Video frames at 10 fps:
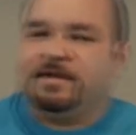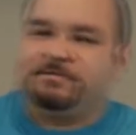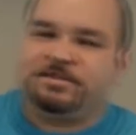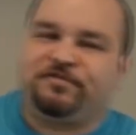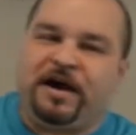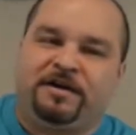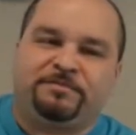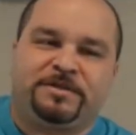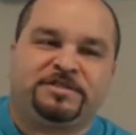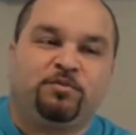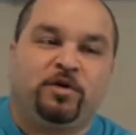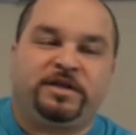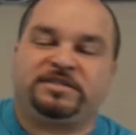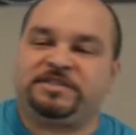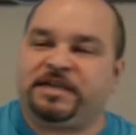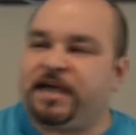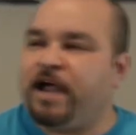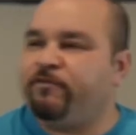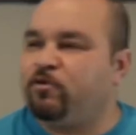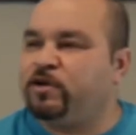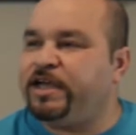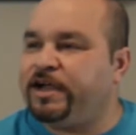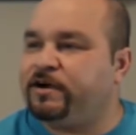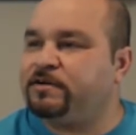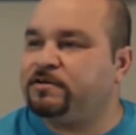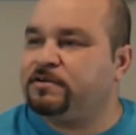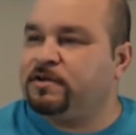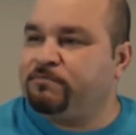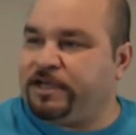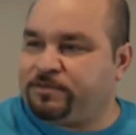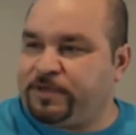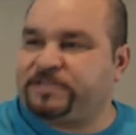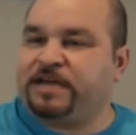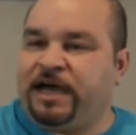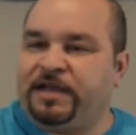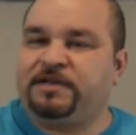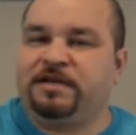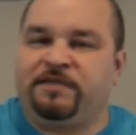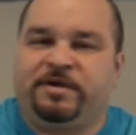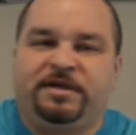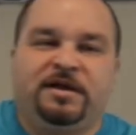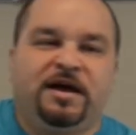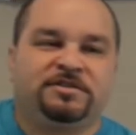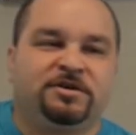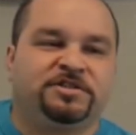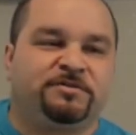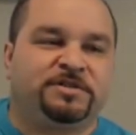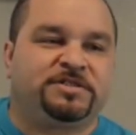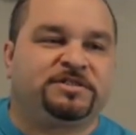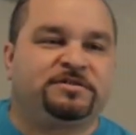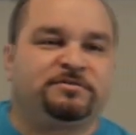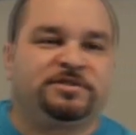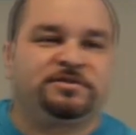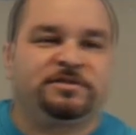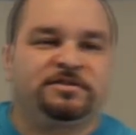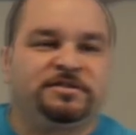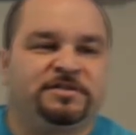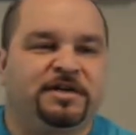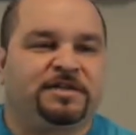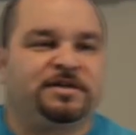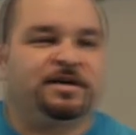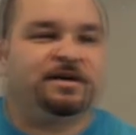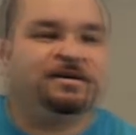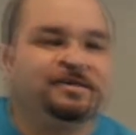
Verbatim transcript: I'm just fired up this morning to see everyone here. Makes me excited. Amen. I told y'all my sister what she was going to do, didn't I tell y'all?